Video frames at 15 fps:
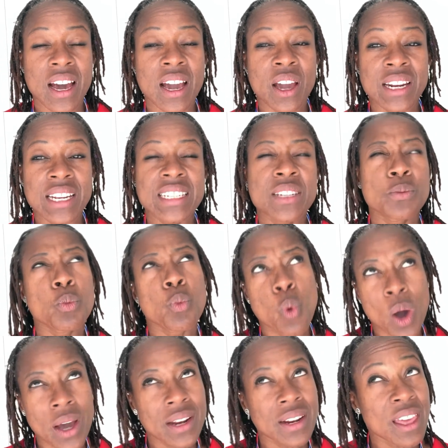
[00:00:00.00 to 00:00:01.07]
I only did
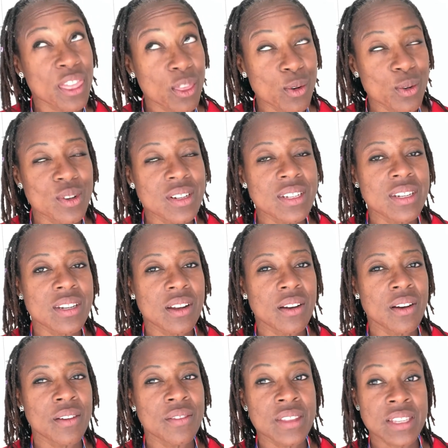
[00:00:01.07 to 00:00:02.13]
one, I thought,
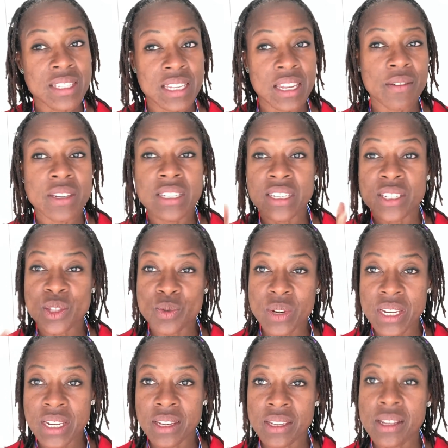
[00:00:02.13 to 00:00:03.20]
of the series. There's
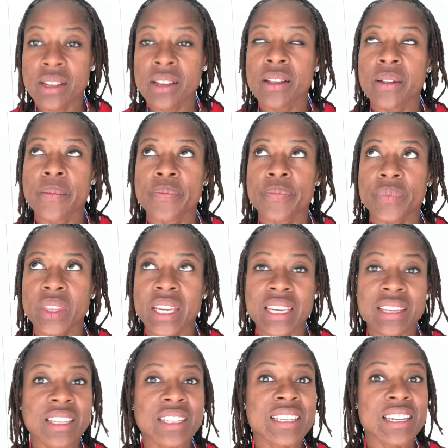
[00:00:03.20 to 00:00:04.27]
three
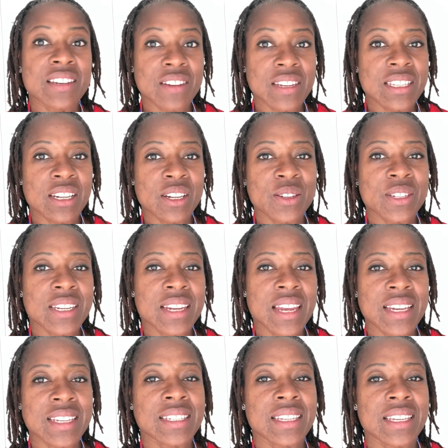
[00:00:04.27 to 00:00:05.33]
in the series, the Luton
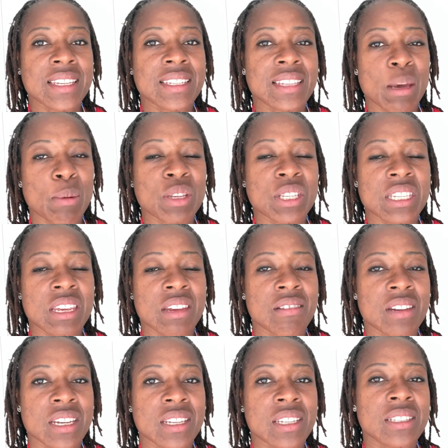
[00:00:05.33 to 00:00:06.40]
AC Summer
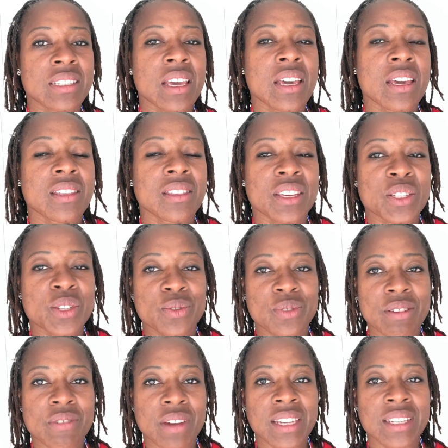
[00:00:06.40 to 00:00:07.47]
Series. There's
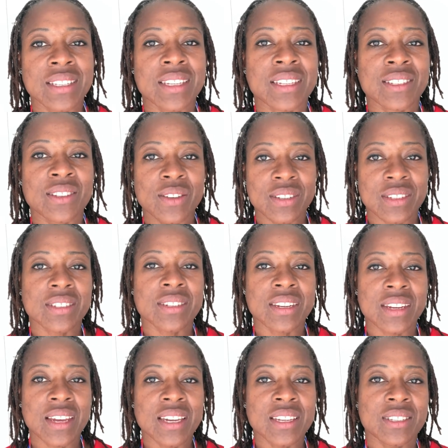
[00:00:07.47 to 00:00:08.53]
three races, so it's
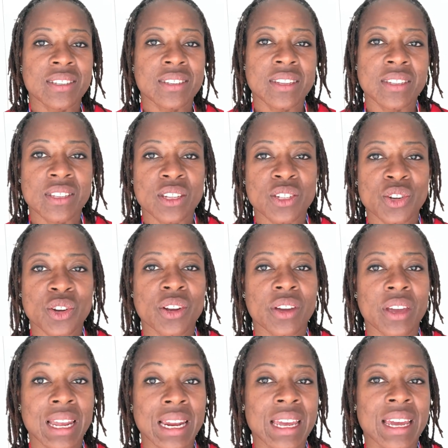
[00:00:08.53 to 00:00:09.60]
today's is the John
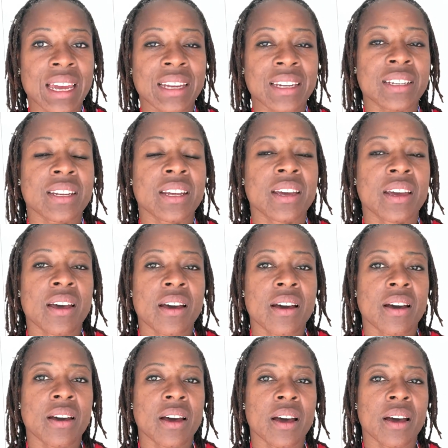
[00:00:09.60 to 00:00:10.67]
O'Callaghan
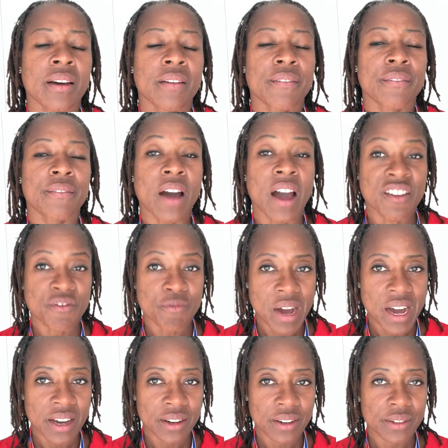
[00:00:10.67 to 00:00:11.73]

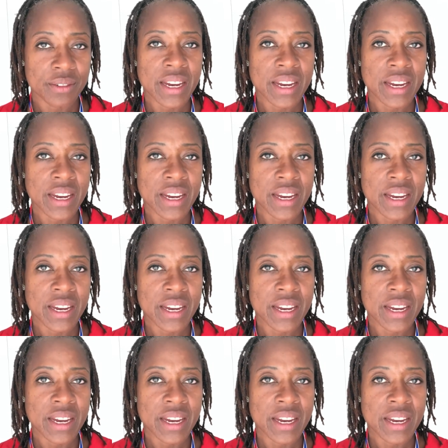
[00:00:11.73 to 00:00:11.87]
5-mile